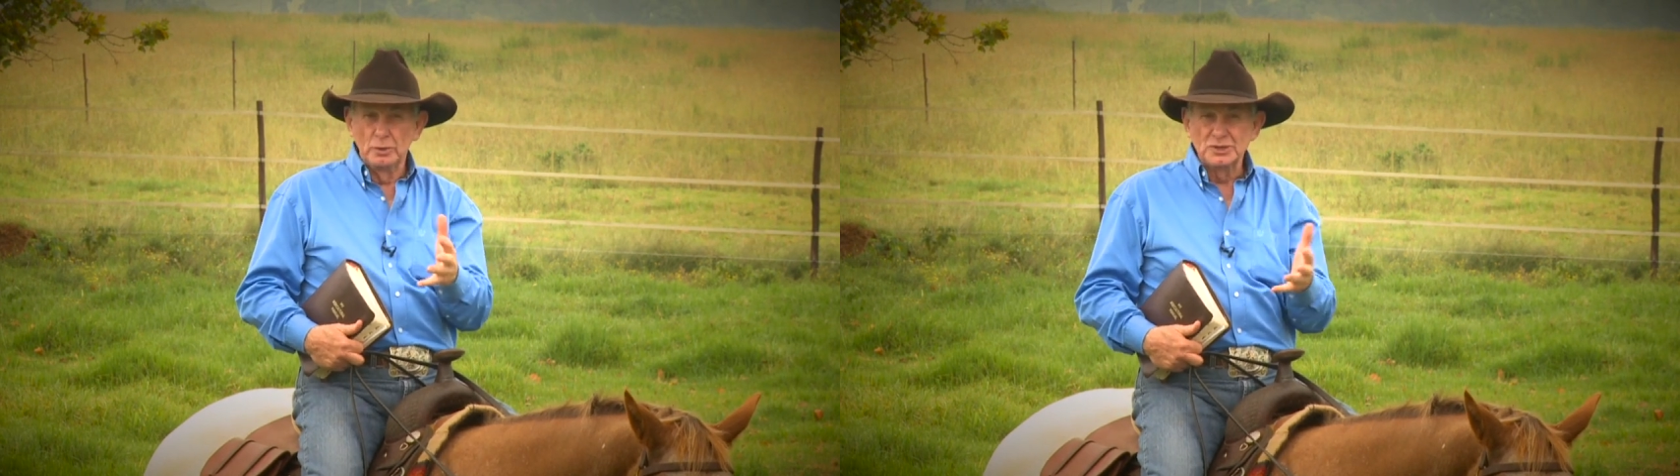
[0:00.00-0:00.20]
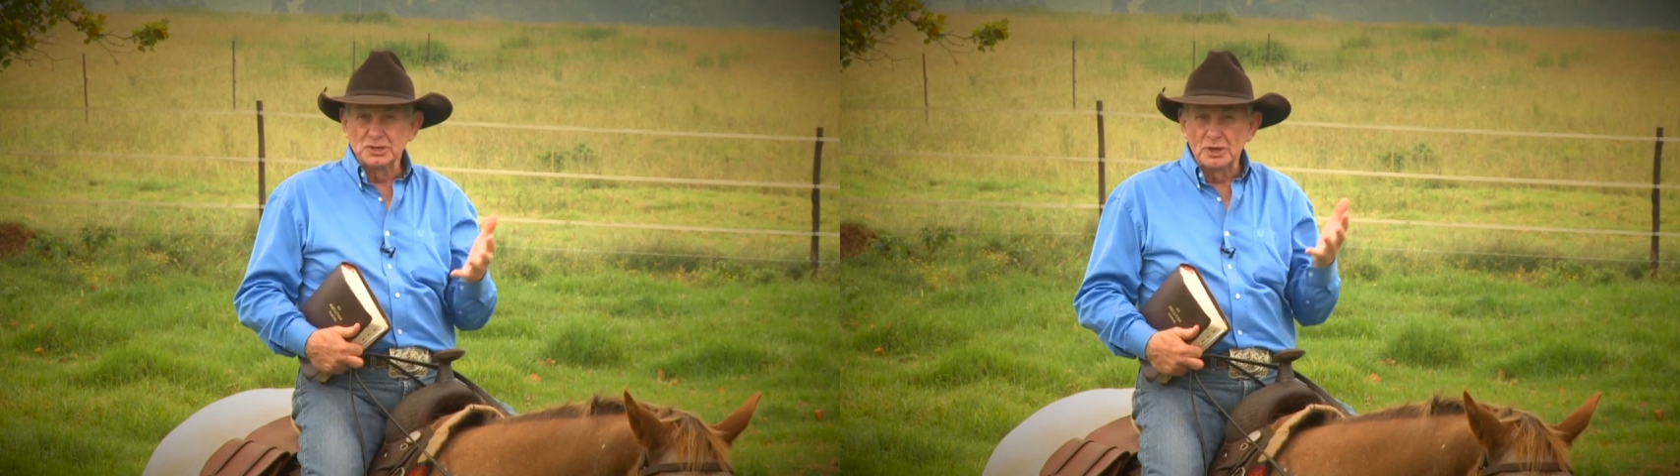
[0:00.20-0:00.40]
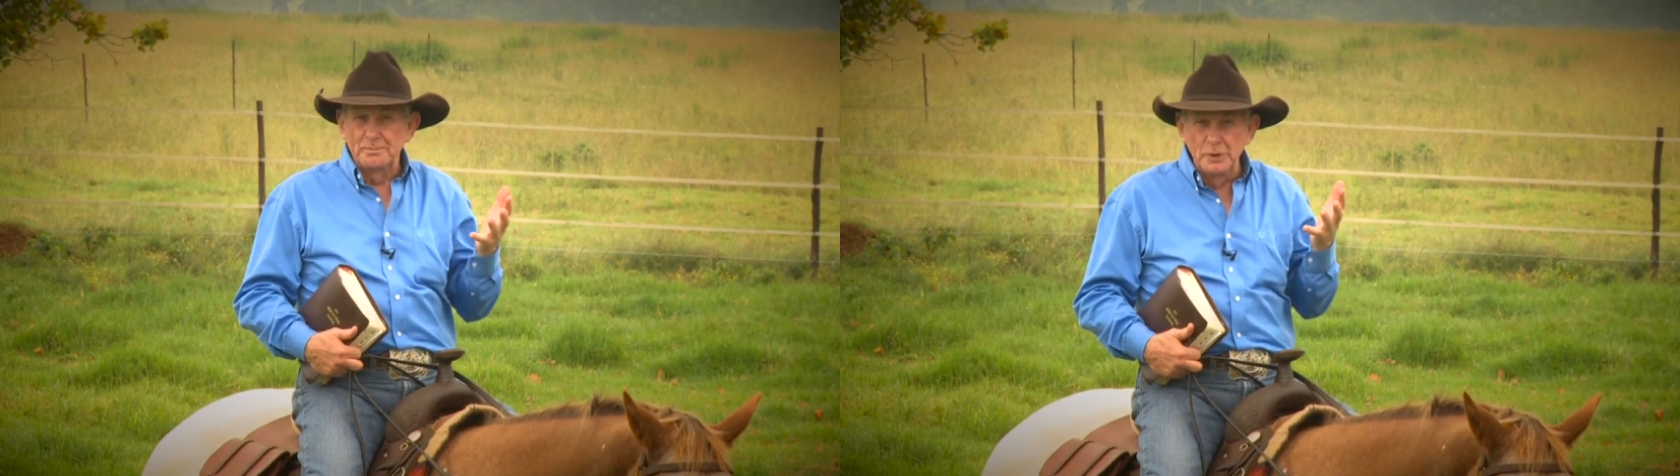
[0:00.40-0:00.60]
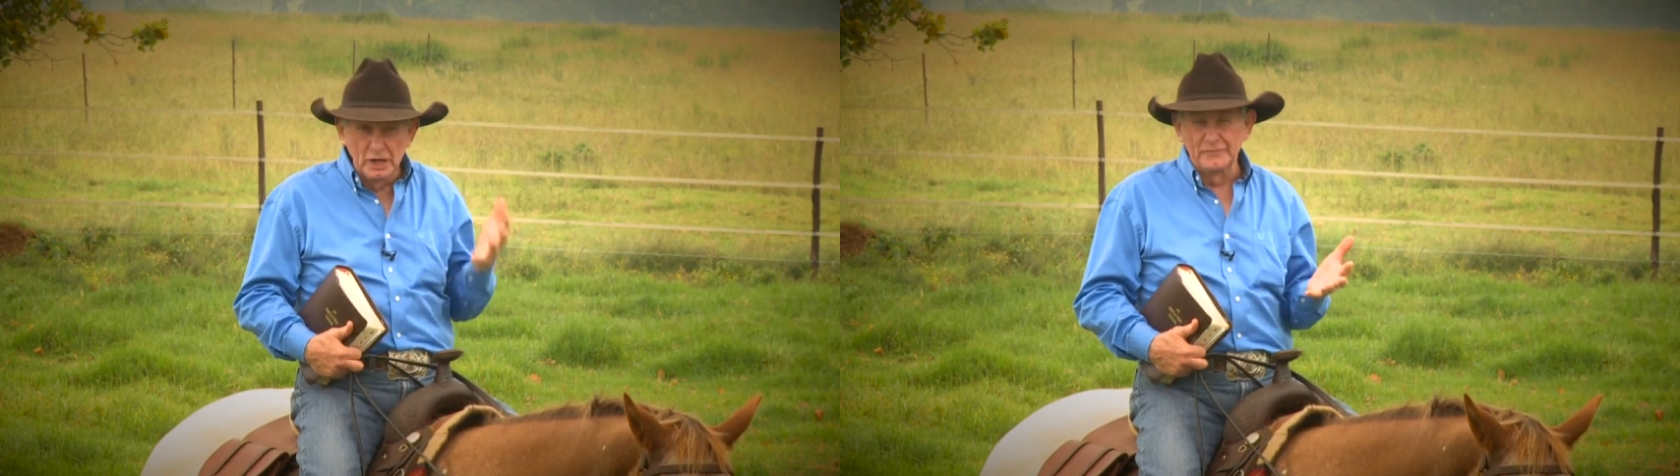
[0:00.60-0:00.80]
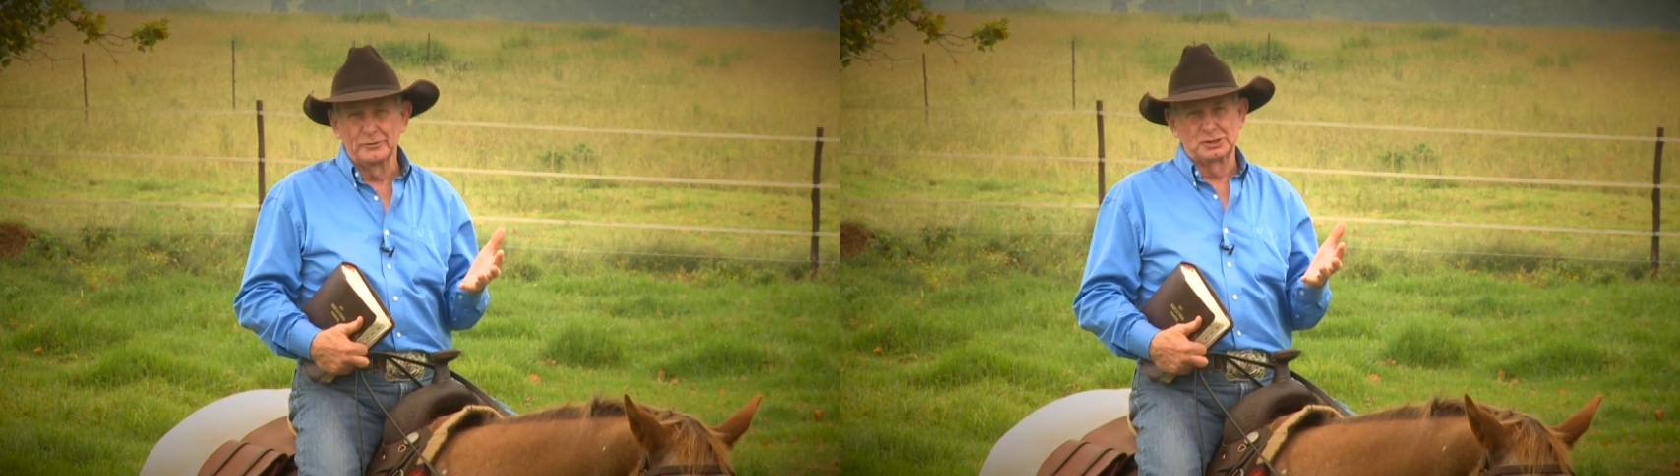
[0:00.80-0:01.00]
which is a
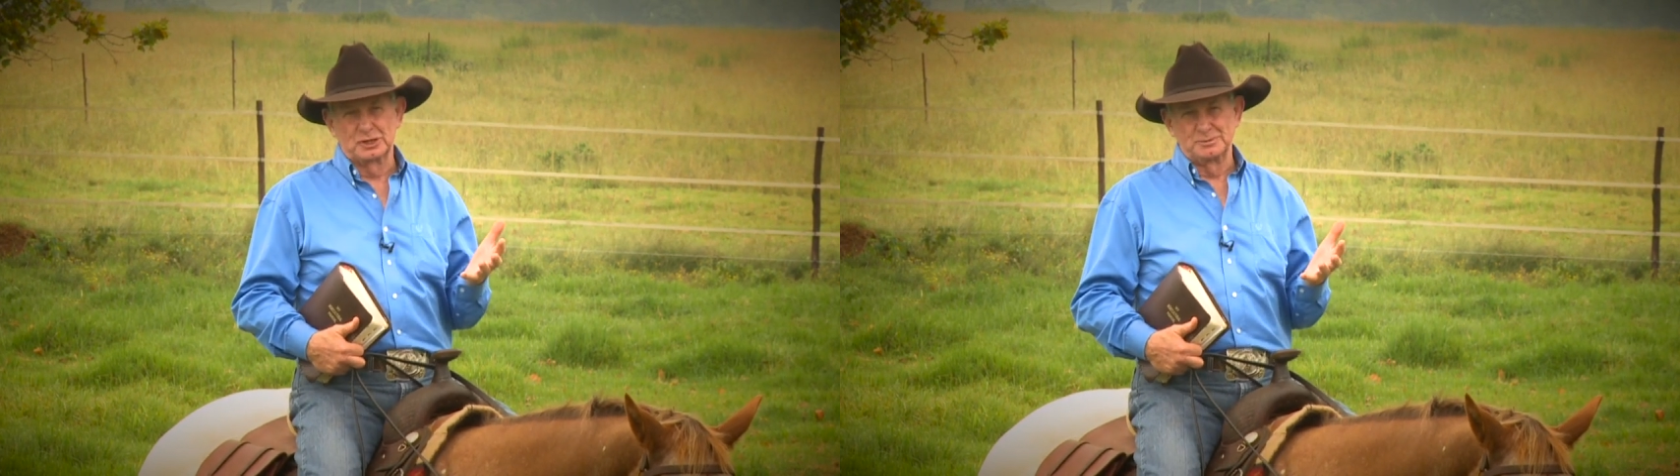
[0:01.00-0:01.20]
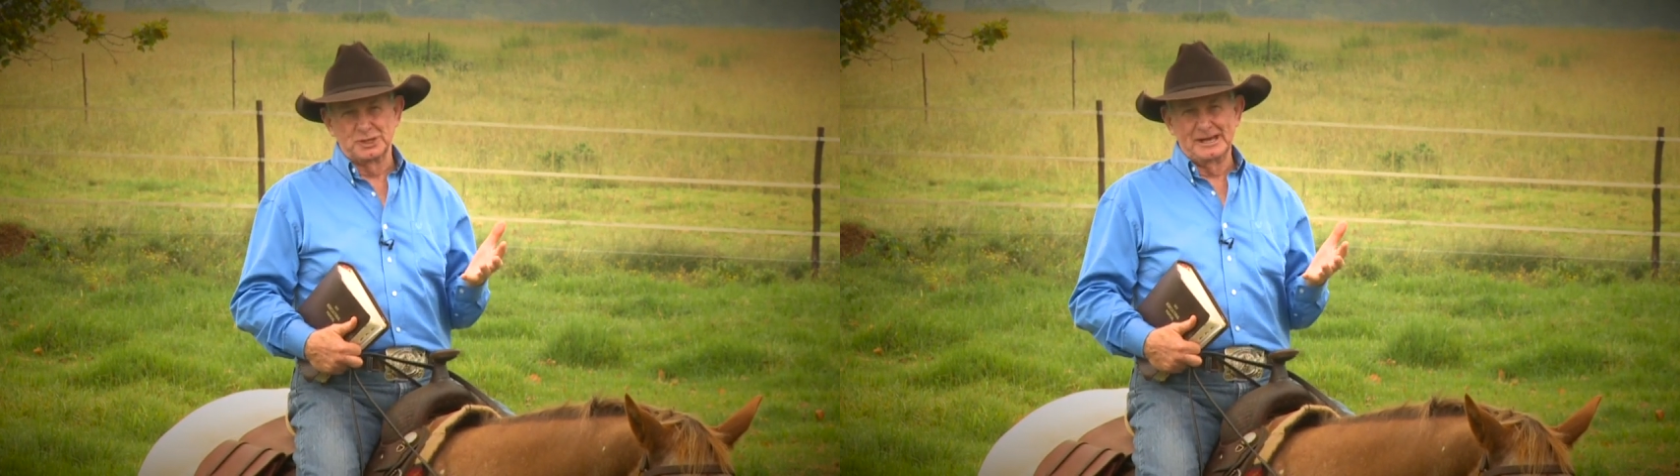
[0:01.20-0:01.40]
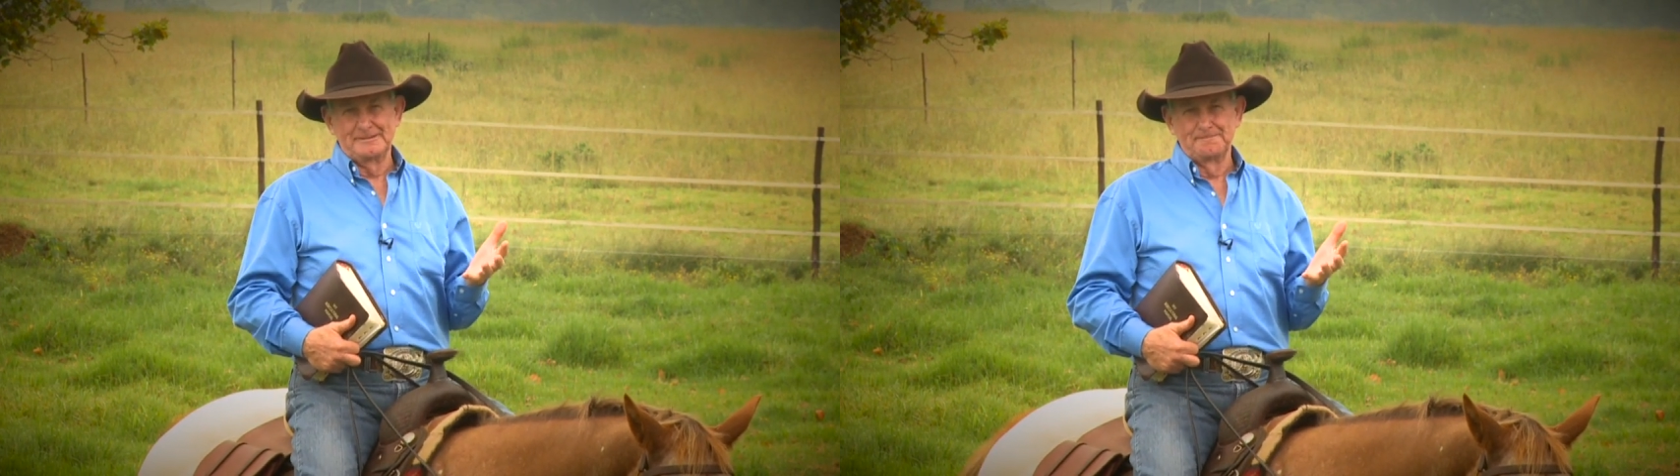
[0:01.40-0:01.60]
beautiful scripture,